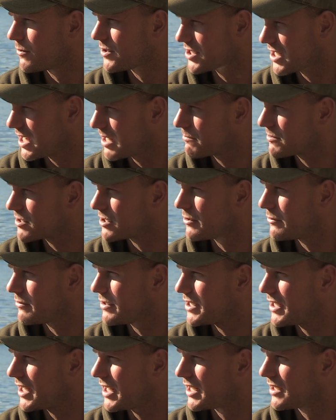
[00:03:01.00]
is
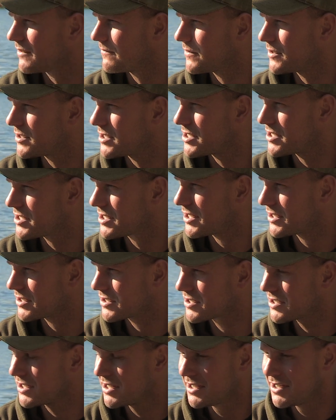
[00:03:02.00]
absolutely king for the
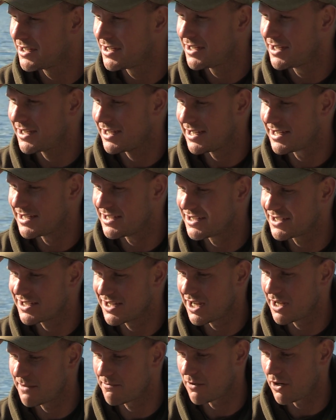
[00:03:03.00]
Zigs. And
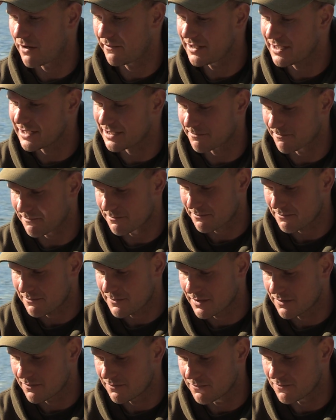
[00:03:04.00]
I think
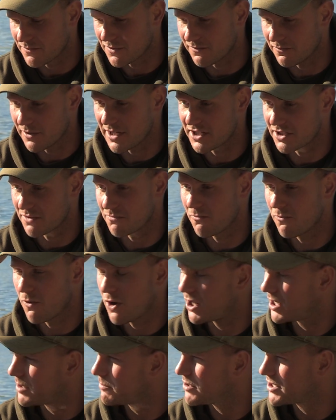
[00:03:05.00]
the reason
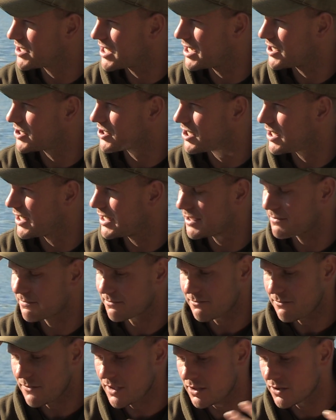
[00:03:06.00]
why, potentially,
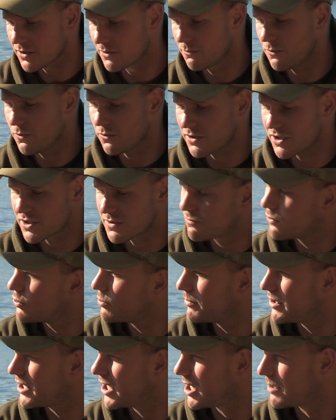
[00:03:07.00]
the water's
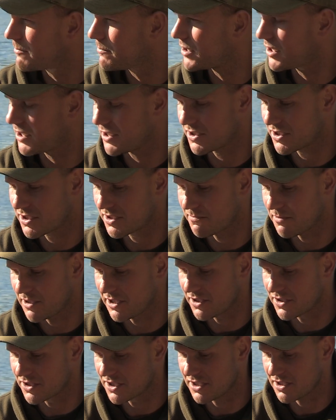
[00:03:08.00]
warming up because
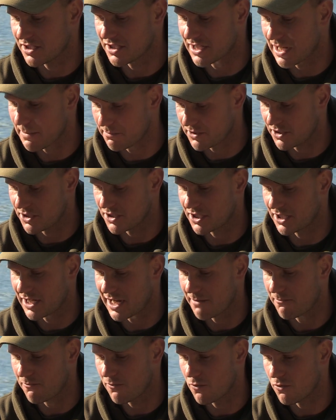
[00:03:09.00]
the temperatures are
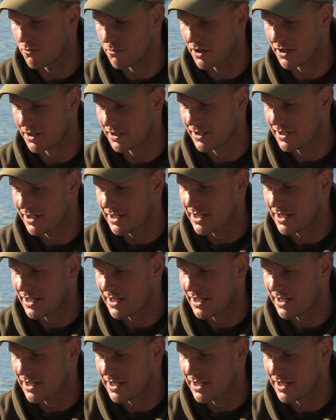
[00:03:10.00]
getting warmer.